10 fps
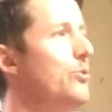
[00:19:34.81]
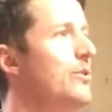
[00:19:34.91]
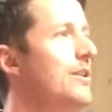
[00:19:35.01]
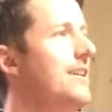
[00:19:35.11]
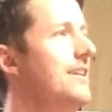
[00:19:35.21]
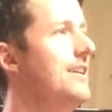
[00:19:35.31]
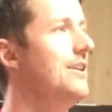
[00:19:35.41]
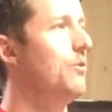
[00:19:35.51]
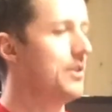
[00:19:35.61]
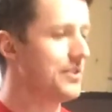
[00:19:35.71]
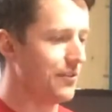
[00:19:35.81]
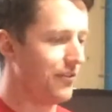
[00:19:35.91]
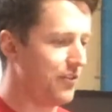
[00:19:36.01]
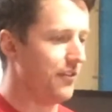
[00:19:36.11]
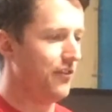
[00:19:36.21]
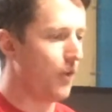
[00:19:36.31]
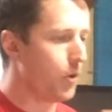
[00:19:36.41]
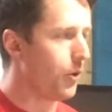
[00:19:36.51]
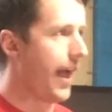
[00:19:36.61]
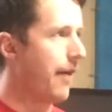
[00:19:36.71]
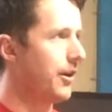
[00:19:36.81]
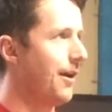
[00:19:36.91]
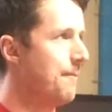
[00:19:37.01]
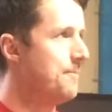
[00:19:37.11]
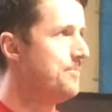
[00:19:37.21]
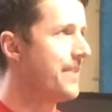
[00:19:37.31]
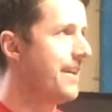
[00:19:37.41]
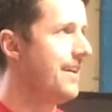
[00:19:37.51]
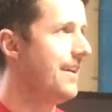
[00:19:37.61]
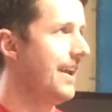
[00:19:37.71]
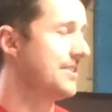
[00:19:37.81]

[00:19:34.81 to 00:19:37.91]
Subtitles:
to do? What is the focal outcome?